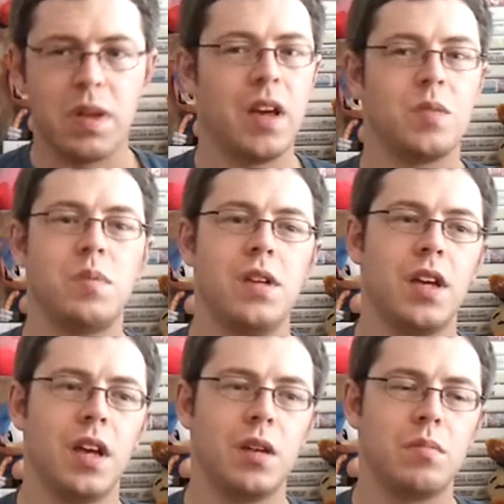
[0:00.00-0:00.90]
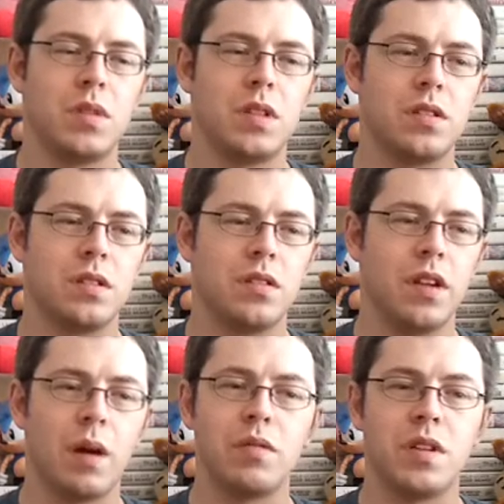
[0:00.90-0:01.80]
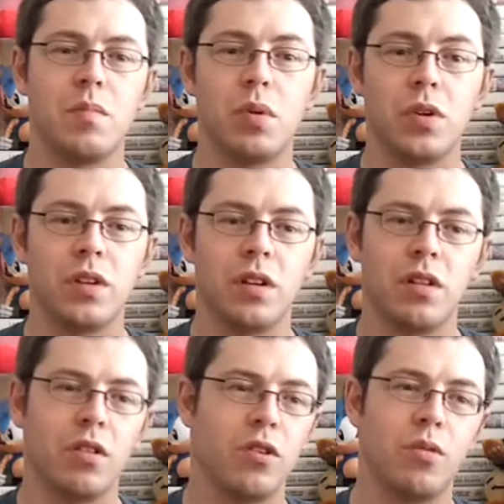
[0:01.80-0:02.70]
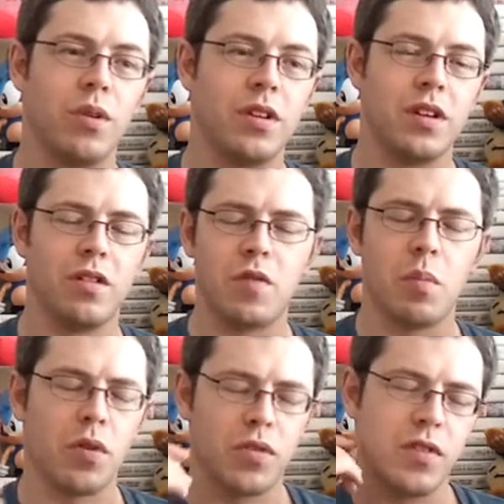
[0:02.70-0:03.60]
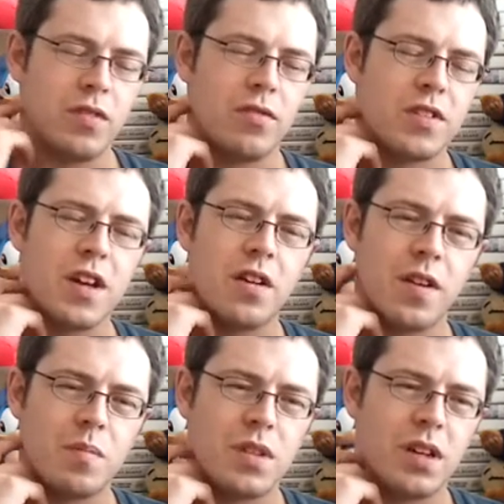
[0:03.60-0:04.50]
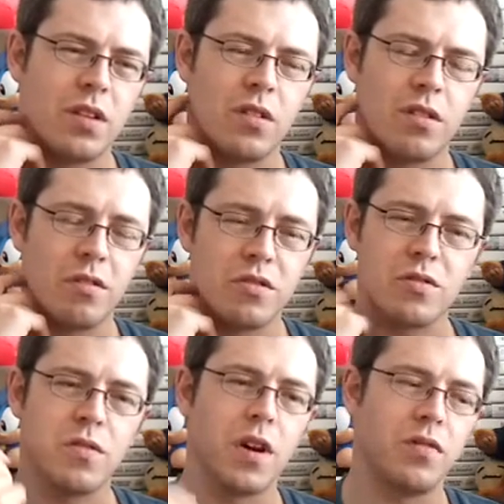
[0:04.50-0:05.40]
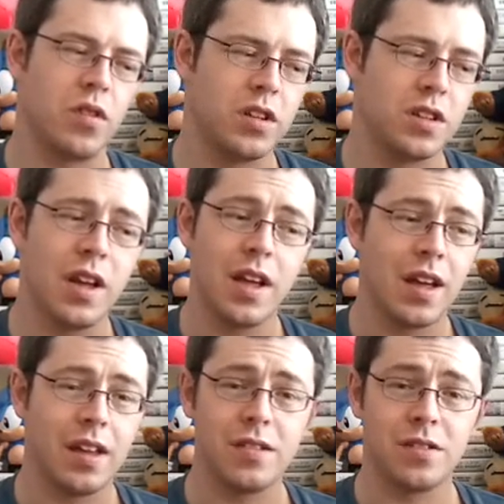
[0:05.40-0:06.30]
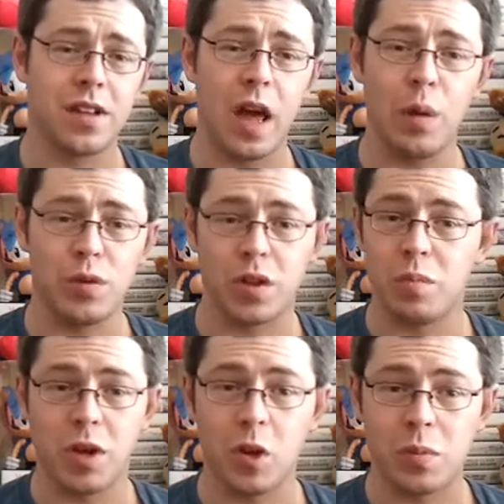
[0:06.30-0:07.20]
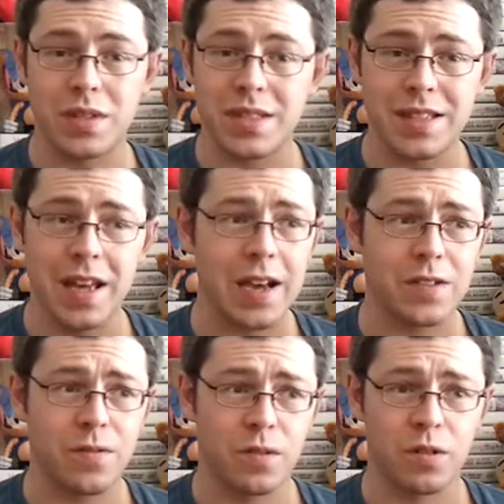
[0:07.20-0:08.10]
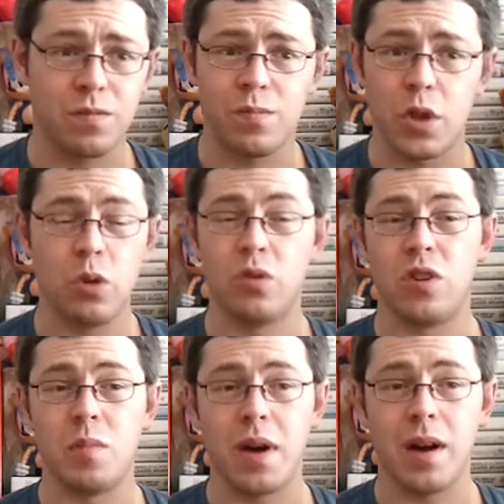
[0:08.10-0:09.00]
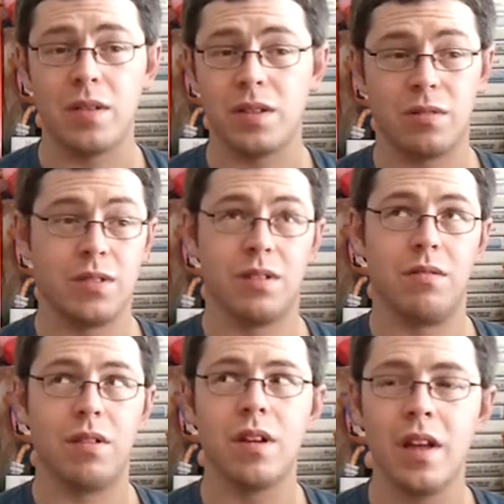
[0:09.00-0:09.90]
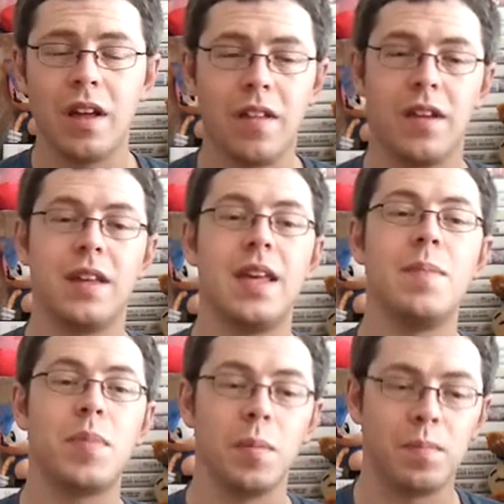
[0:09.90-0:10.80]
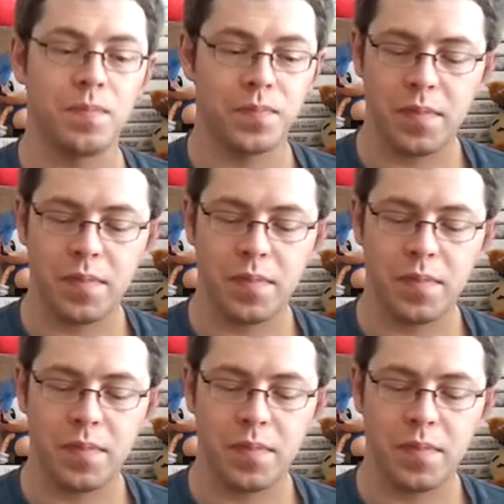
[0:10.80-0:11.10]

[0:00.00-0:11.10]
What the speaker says: PSP games, and that was in a bundle. If you bought 3 for a tenner type of thing, or it was a £5 each. These are the games you can pick up in CX for £2 and £3. So it's like, they can keep them.